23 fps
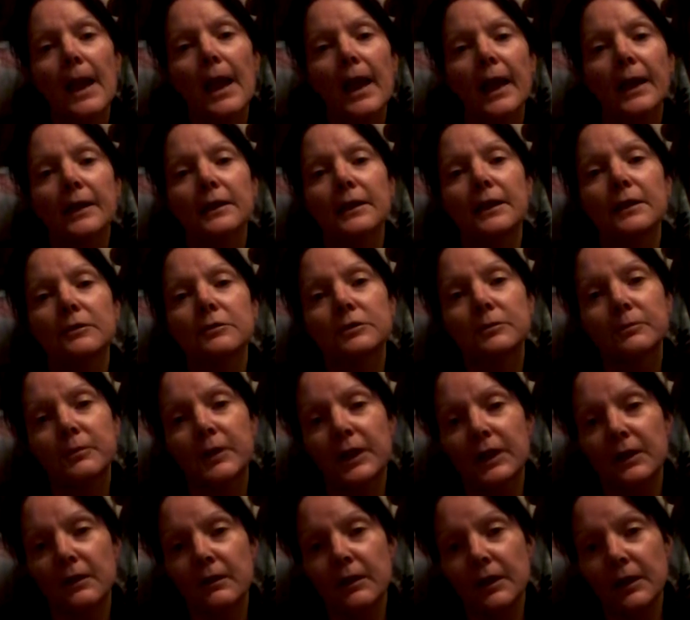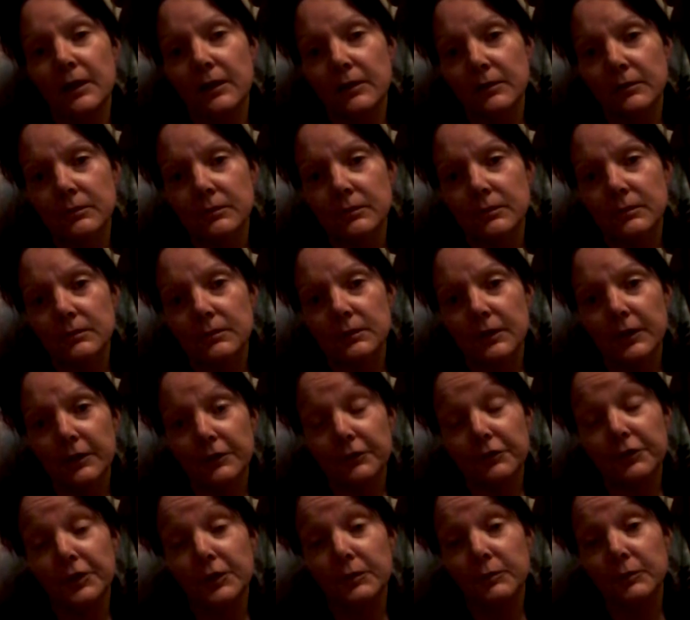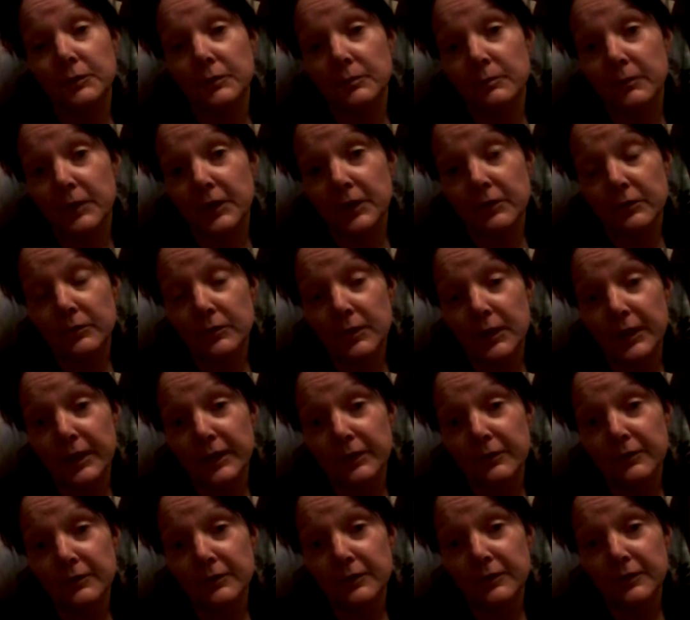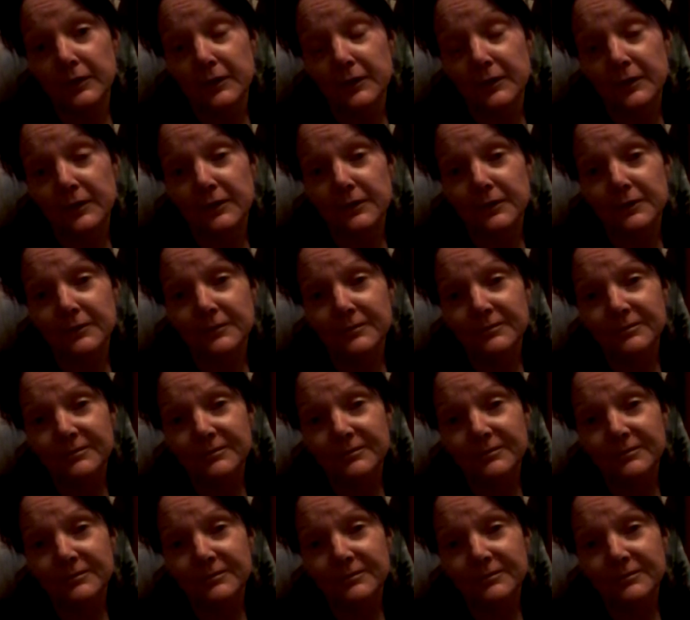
And that was a big deal, because she was a big old health nut.